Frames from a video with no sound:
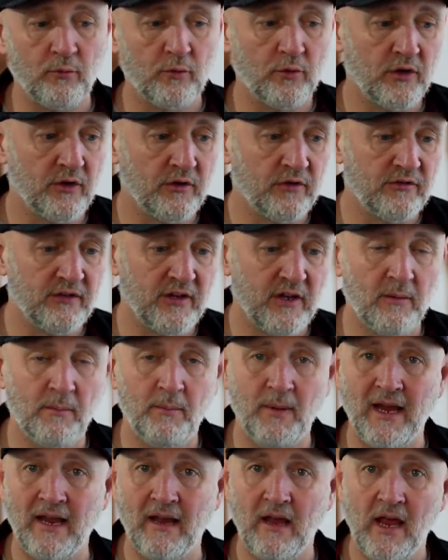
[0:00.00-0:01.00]
would consider
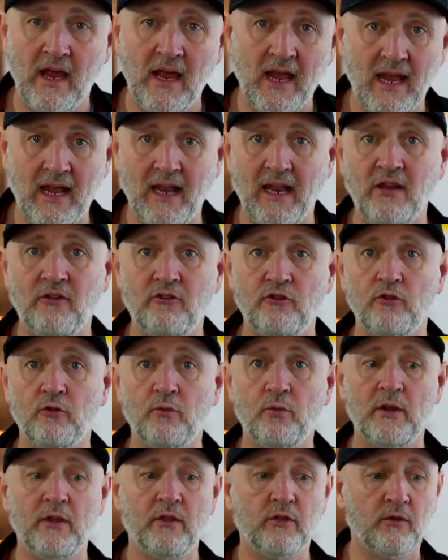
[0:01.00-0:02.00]
being an issue
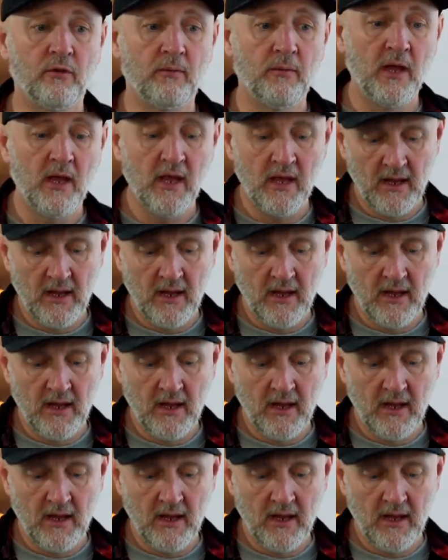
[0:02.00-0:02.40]
with them.